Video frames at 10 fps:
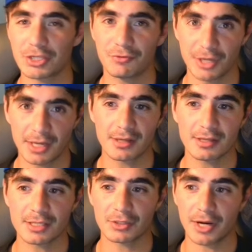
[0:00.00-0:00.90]

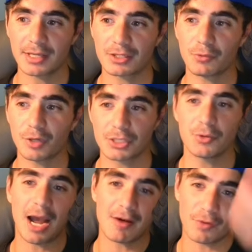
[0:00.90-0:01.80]
ridiculous, right? So once you
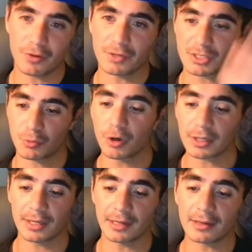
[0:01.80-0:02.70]
have all of this
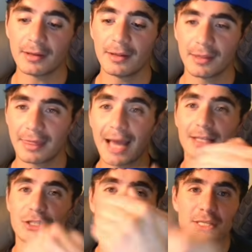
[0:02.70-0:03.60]
working, that
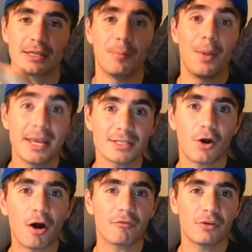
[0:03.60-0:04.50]
is just the base
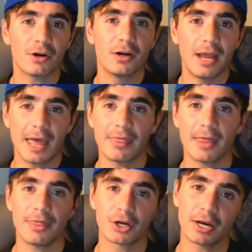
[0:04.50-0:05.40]
offer. And
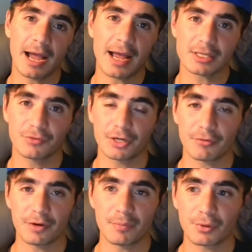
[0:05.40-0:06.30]
then they're gonna ask for
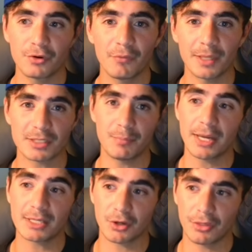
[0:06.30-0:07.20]
different improvements
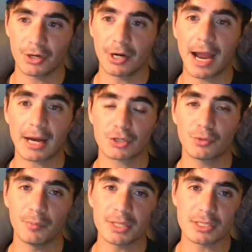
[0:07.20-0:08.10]
based on their actual
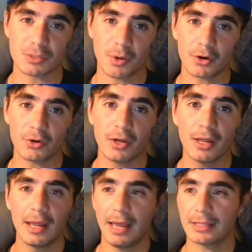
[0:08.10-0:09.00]
business model.
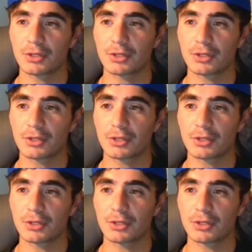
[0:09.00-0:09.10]
And so